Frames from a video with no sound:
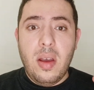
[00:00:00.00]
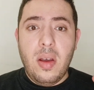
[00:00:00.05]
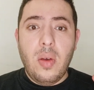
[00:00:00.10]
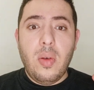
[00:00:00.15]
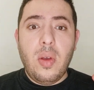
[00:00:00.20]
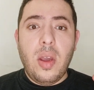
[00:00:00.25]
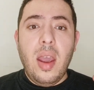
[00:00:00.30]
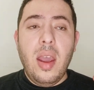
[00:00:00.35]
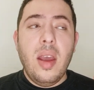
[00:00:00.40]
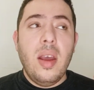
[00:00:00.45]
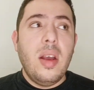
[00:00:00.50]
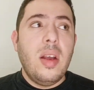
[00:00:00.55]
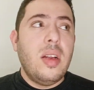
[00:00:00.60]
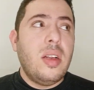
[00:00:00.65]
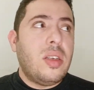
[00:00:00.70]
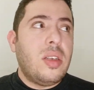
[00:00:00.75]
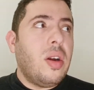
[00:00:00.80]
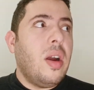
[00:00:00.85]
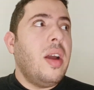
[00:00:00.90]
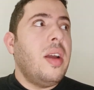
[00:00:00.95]
Okay,
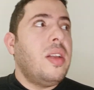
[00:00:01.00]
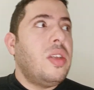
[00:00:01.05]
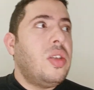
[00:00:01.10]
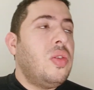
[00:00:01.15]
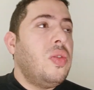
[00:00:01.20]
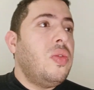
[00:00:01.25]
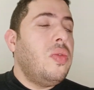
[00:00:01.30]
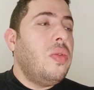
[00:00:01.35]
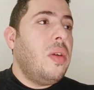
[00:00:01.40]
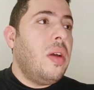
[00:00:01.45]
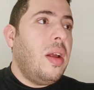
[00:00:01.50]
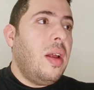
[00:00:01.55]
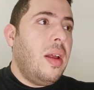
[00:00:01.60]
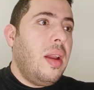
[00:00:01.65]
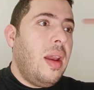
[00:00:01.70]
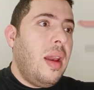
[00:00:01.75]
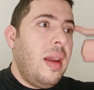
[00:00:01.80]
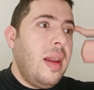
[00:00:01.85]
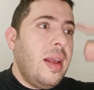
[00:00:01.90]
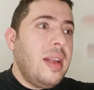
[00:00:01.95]
try to
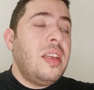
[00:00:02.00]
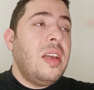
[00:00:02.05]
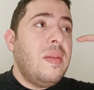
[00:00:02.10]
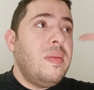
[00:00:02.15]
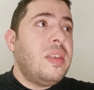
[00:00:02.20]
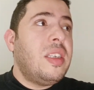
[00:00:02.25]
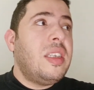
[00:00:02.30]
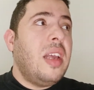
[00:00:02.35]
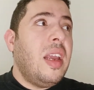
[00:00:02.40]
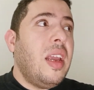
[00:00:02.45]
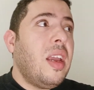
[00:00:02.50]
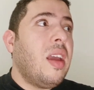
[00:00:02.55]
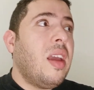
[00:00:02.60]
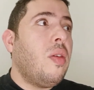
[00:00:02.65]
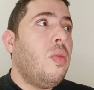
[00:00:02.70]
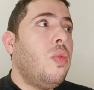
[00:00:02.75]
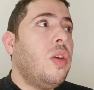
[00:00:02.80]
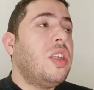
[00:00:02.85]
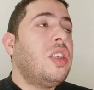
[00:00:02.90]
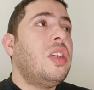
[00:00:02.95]
let him think
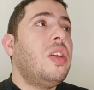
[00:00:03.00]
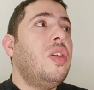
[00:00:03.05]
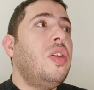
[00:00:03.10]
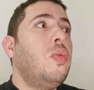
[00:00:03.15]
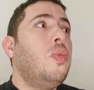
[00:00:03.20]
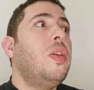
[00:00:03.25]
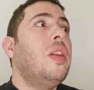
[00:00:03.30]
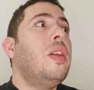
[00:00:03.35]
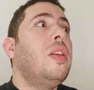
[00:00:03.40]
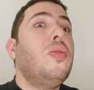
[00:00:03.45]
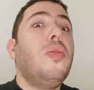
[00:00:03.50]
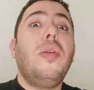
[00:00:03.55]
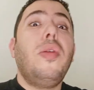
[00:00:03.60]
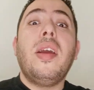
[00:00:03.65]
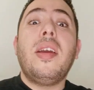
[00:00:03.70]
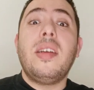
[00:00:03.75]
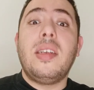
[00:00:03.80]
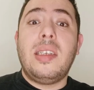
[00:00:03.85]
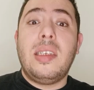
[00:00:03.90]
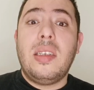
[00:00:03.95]
what you will do
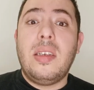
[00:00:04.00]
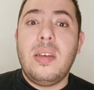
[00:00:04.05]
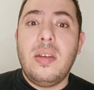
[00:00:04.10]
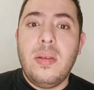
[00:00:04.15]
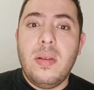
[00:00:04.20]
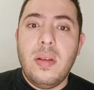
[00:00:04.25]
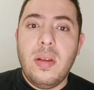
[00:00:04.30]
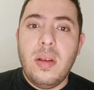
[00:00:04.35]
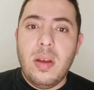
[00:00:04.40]
next.